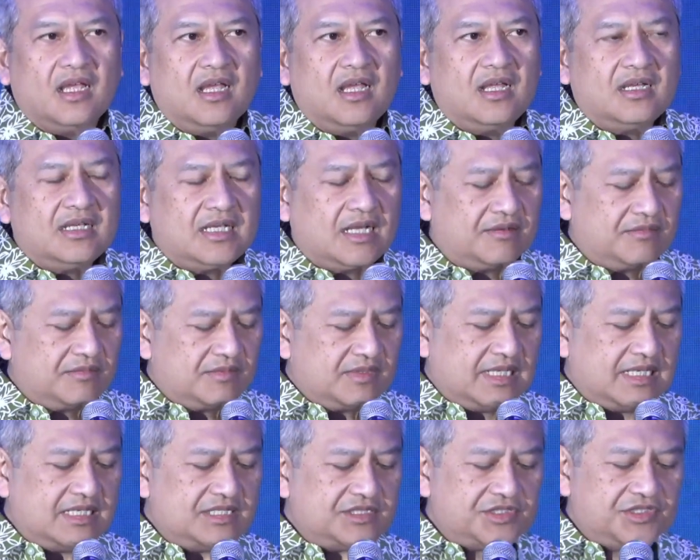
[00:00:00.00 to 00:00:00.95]
Now,
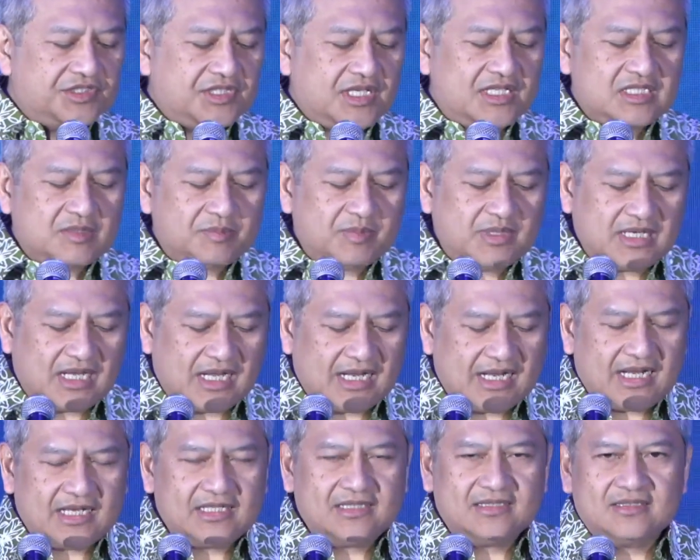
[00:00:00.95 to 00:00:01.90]
ladies and gentlemen, I
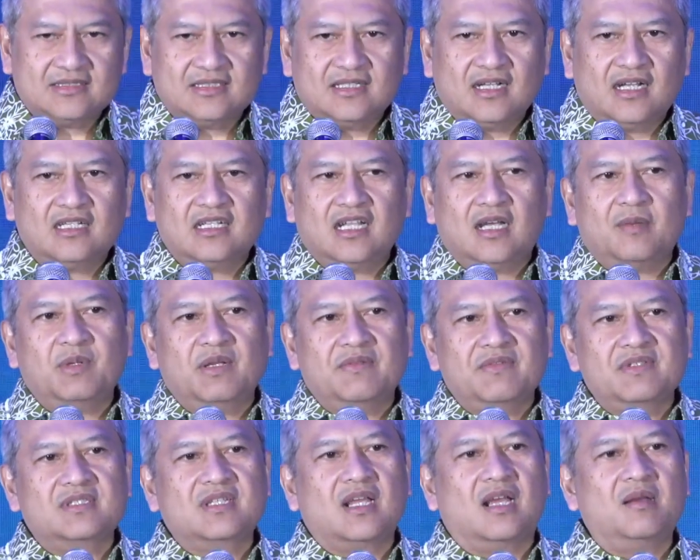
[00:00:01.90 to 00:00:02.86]
had a couple of
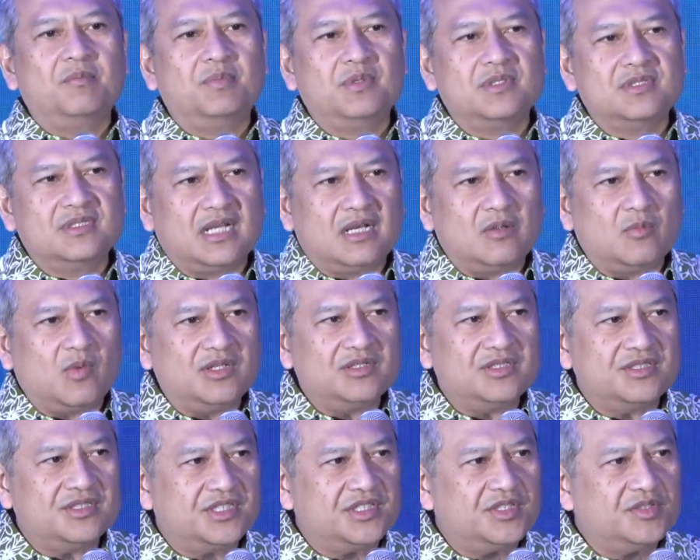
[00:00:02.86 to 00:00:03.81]
examples that I wanted
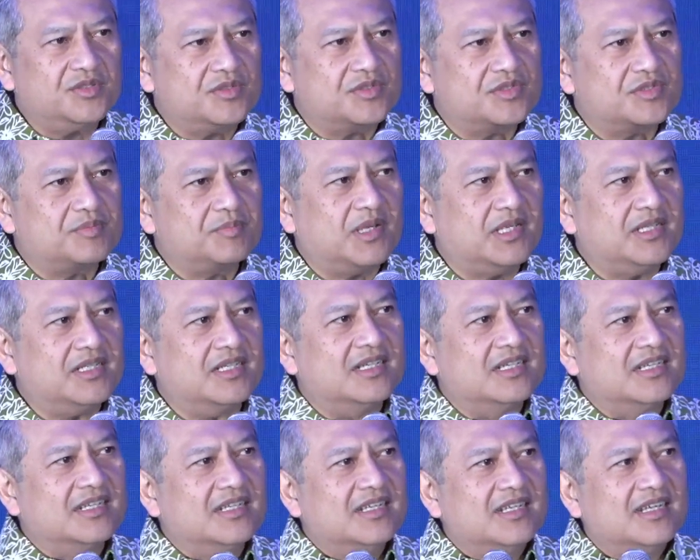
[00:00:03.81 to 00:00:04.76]
to use, but
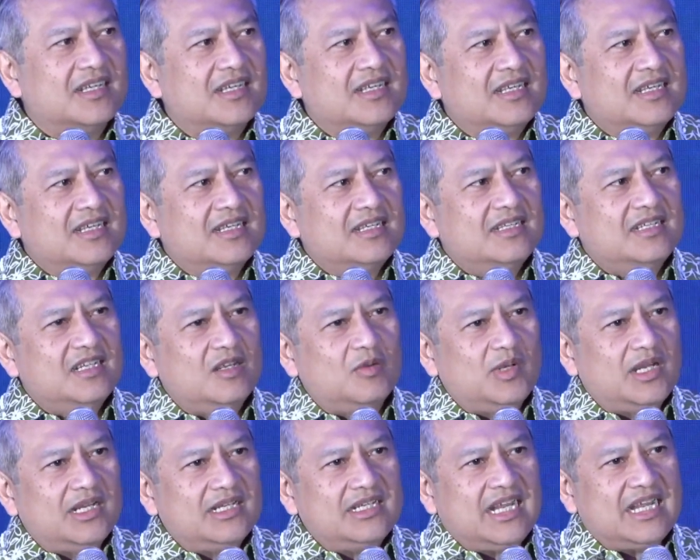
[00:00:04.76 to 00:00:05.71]
when
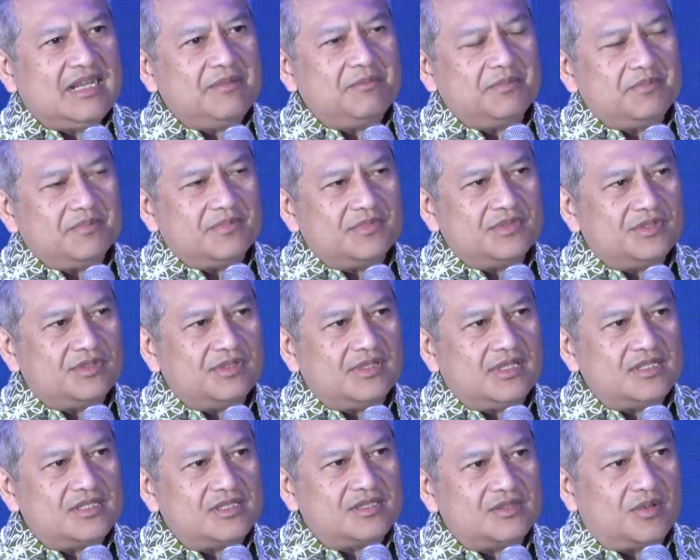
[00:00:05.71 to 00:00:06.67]
I came to
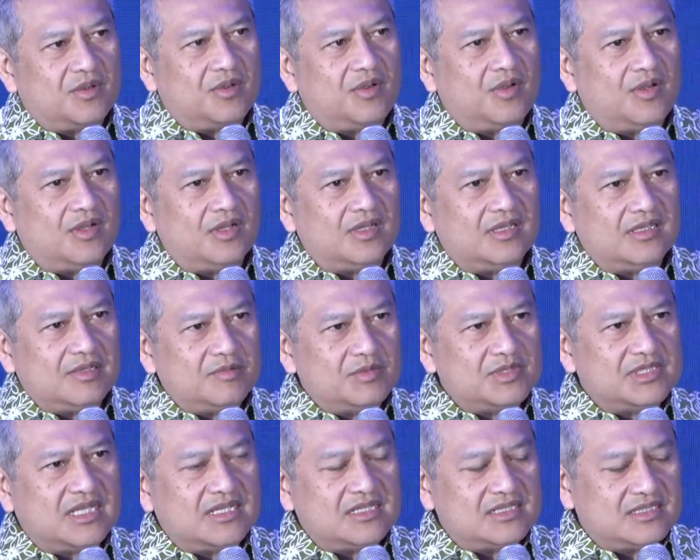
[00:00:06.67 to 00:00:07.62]
this hall, it was
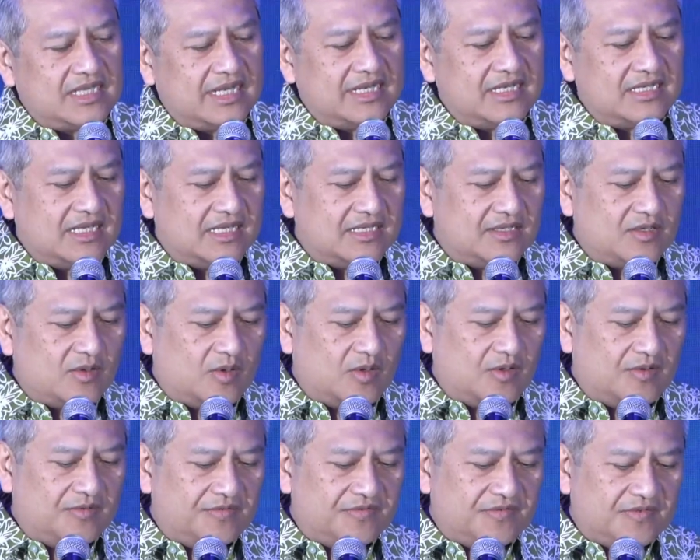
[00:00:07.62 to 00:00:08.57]
at the tail end
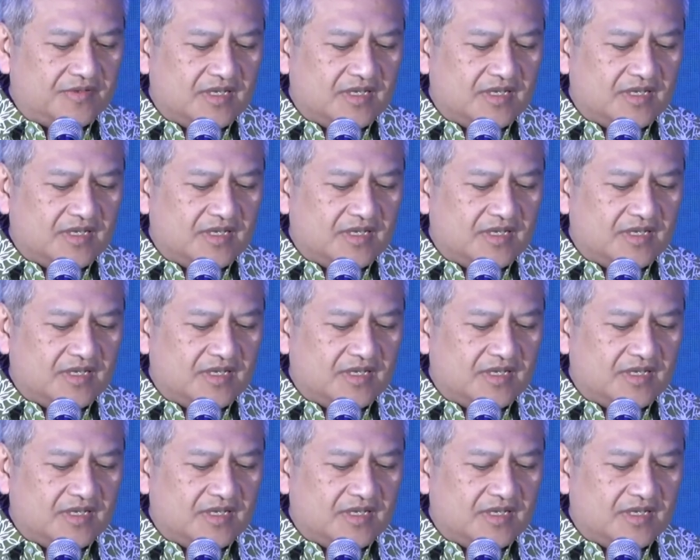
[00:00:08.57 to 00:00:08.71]
of